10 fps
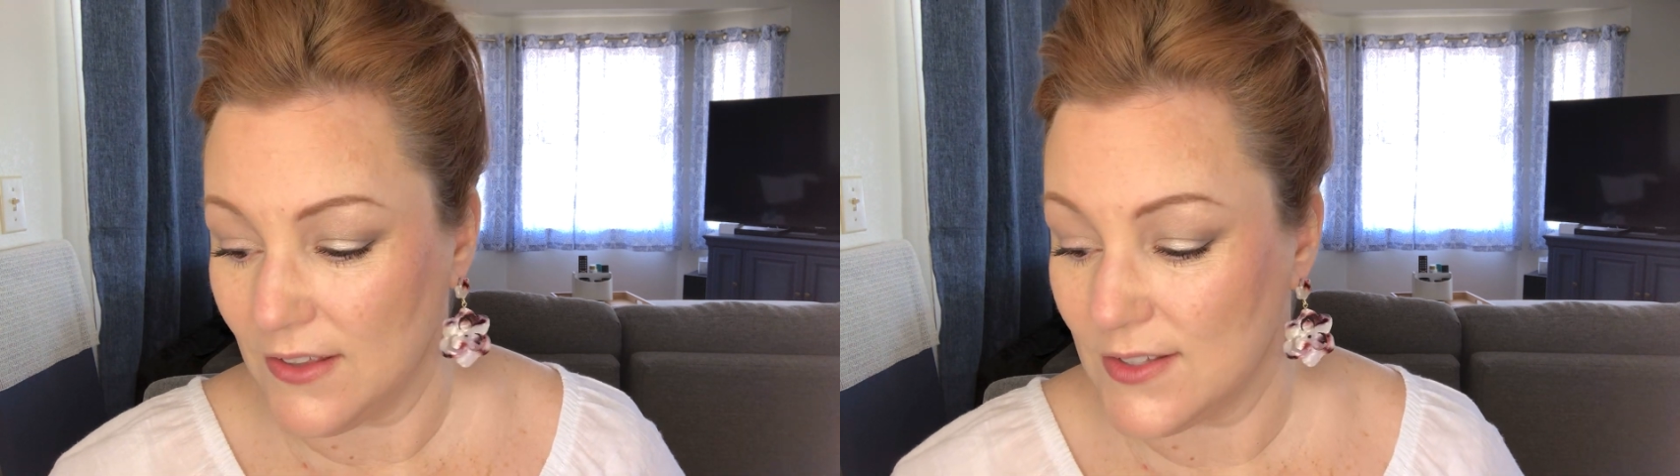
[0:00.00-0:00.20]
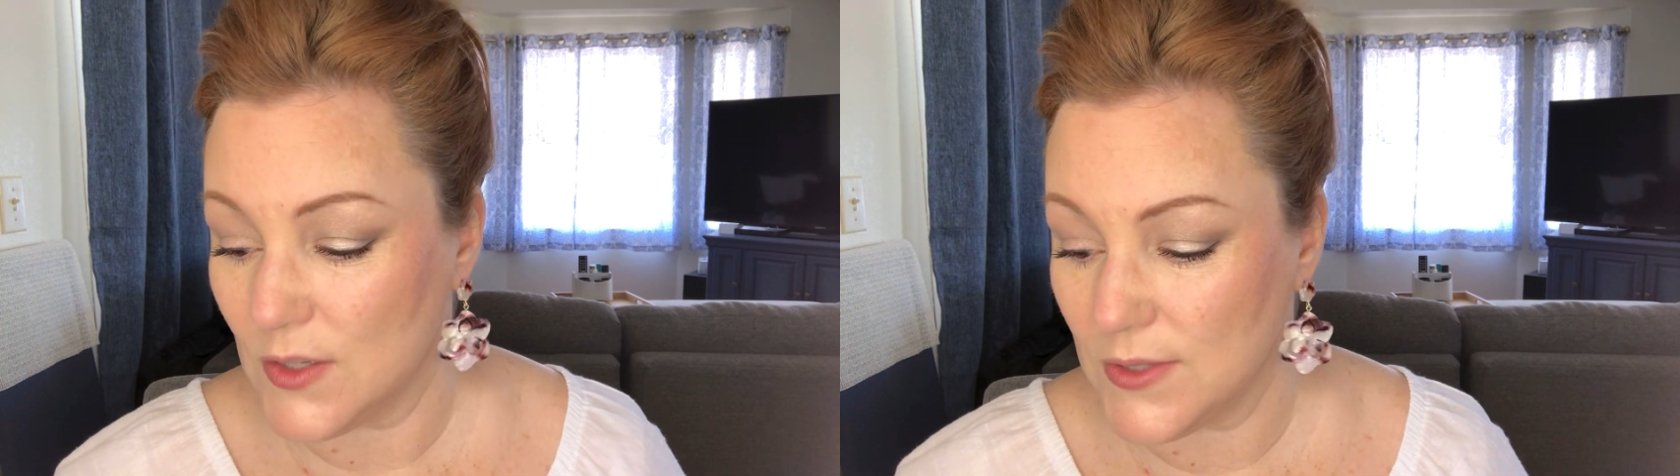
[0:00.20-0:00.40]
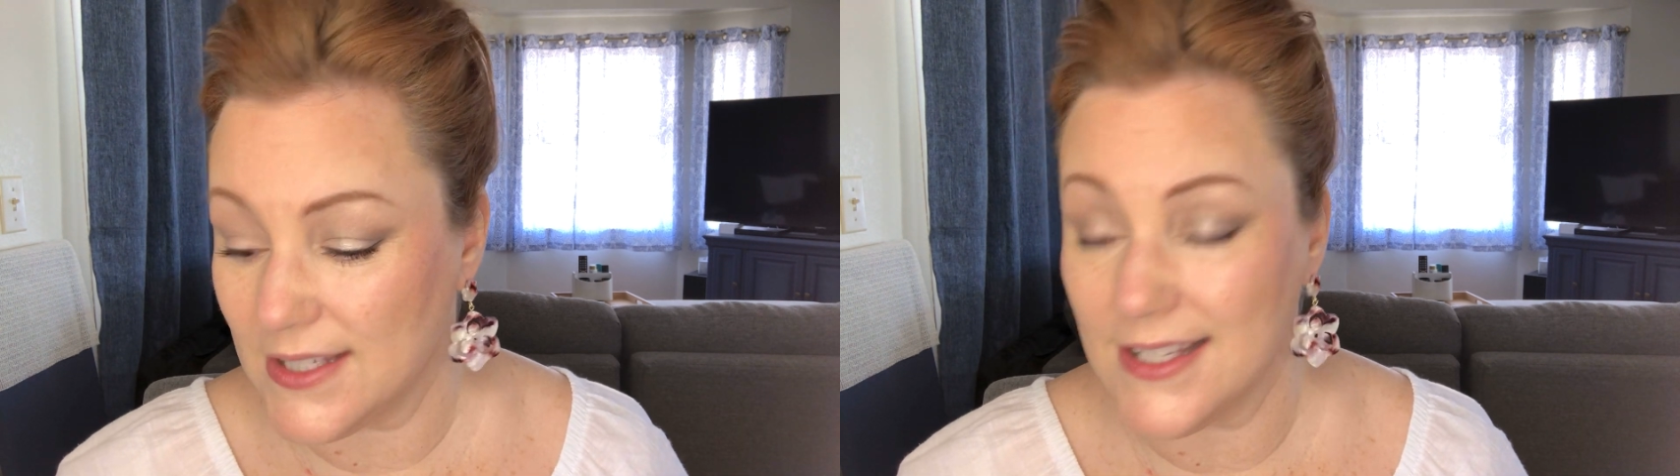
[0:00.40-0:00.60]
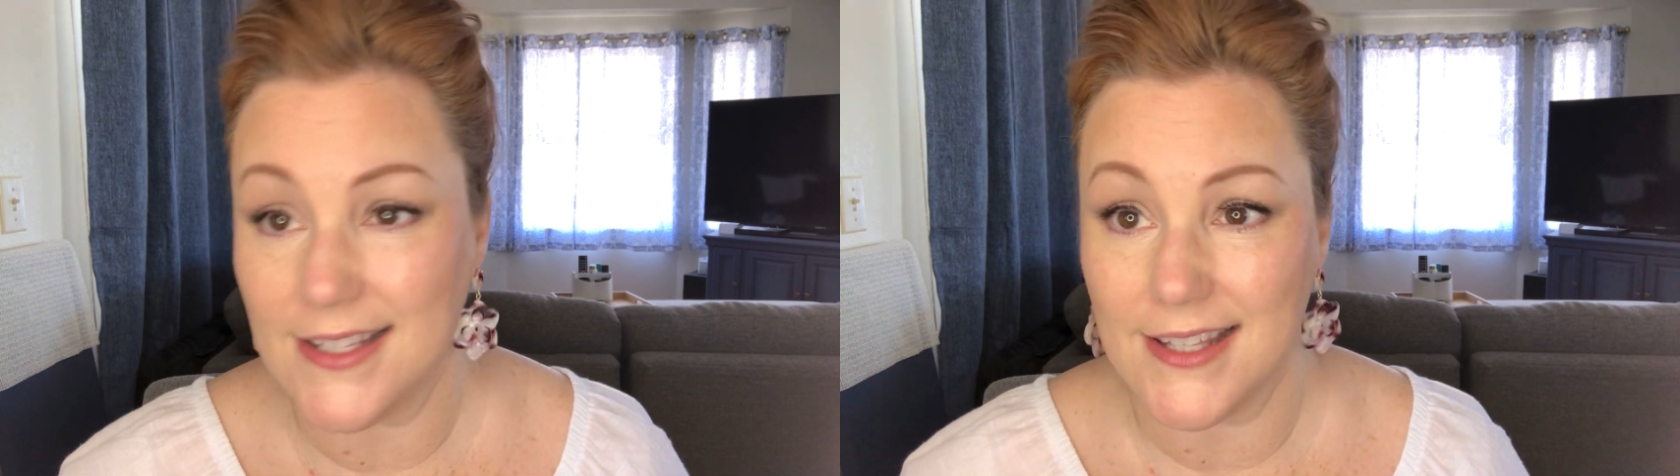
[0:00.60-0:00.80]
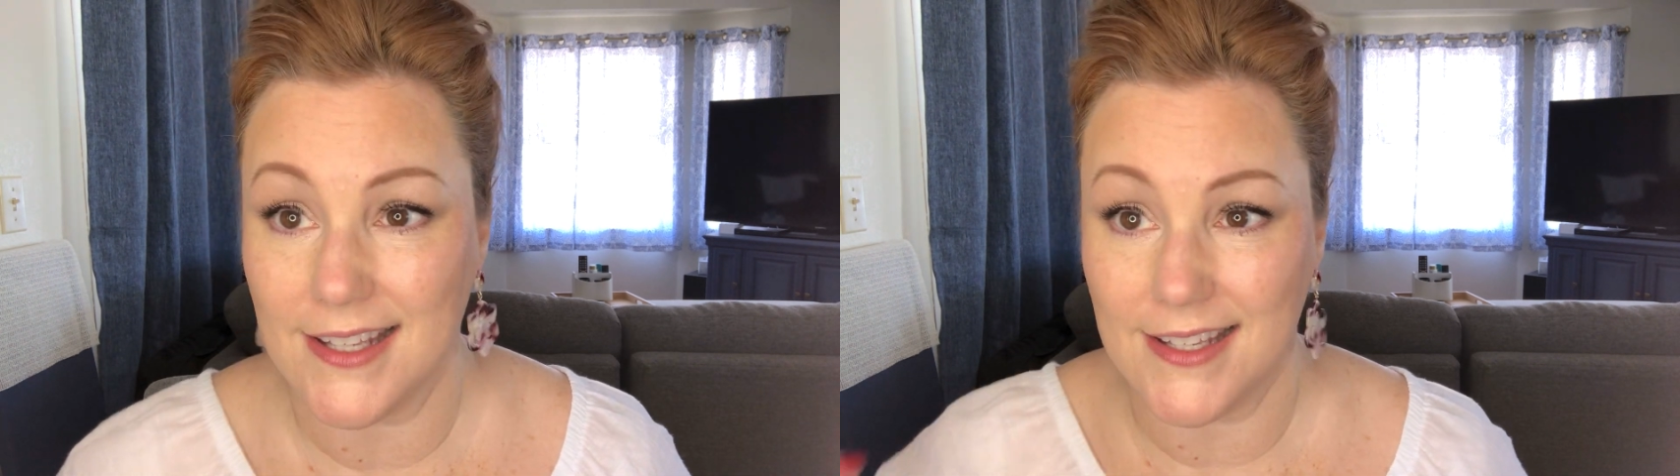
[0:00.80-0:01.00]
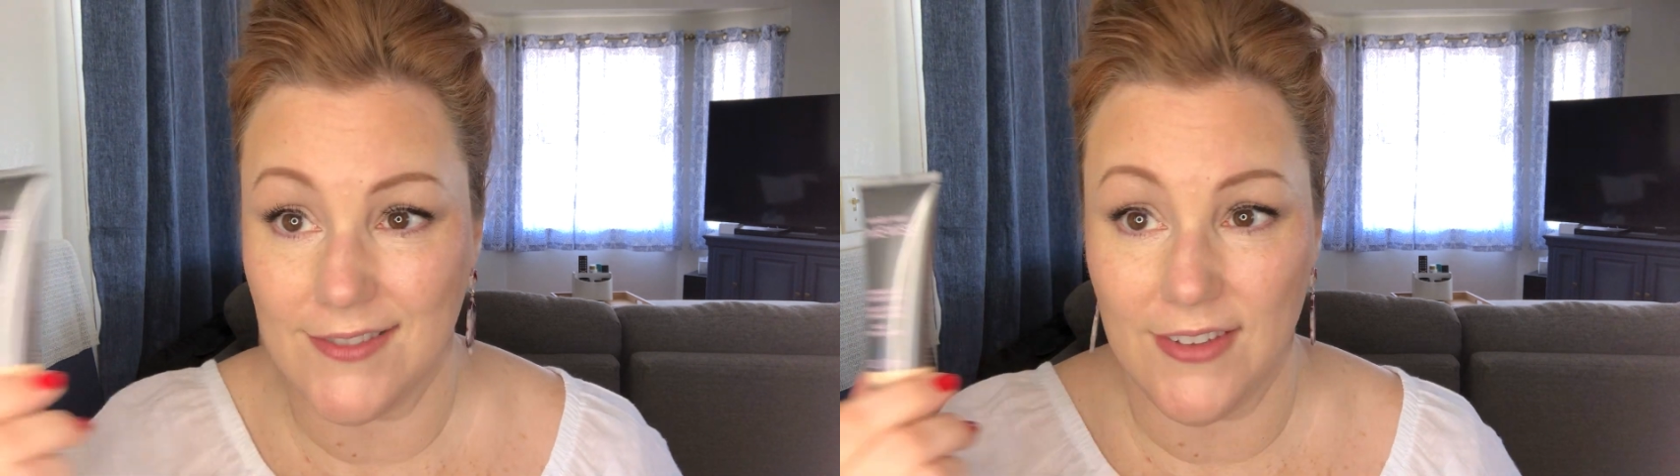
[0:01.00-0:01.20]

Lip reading: So since the